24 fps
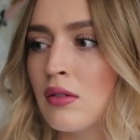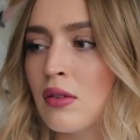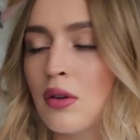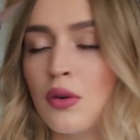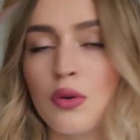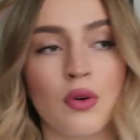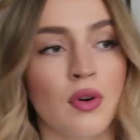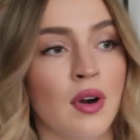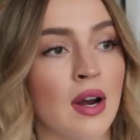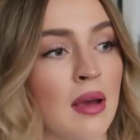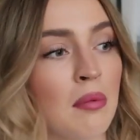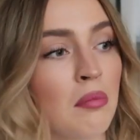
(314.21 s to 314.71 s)

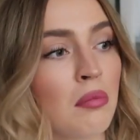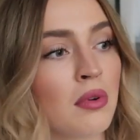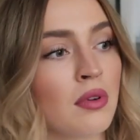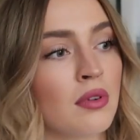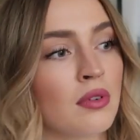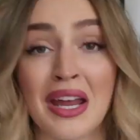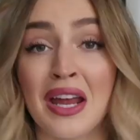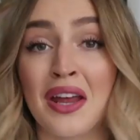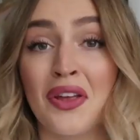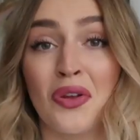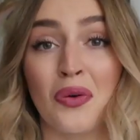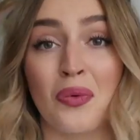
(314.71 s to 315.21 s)
Oh crap.
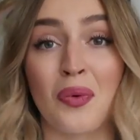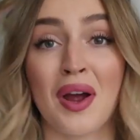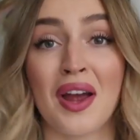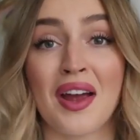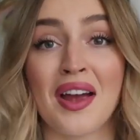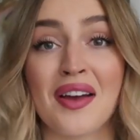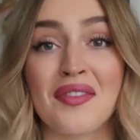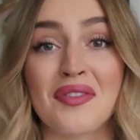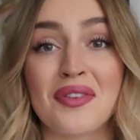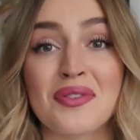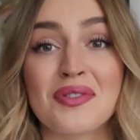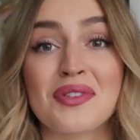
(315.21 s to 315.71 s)
Either way,
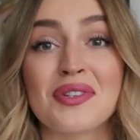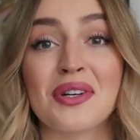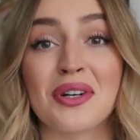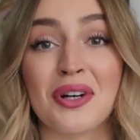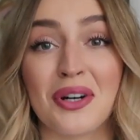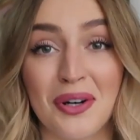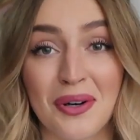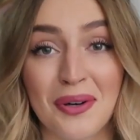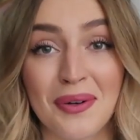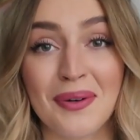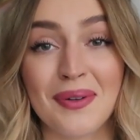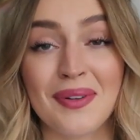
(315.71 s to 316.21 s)
I've used a
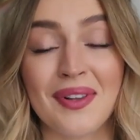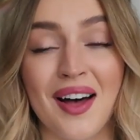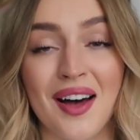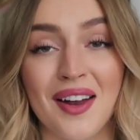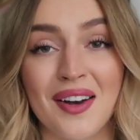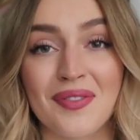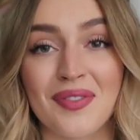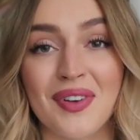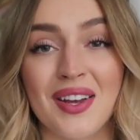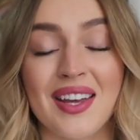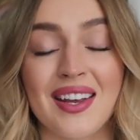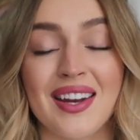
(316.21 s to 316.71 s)
whole
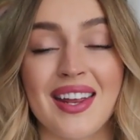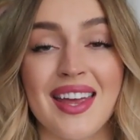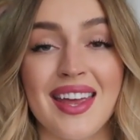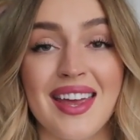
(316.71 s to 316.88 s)
lot of it.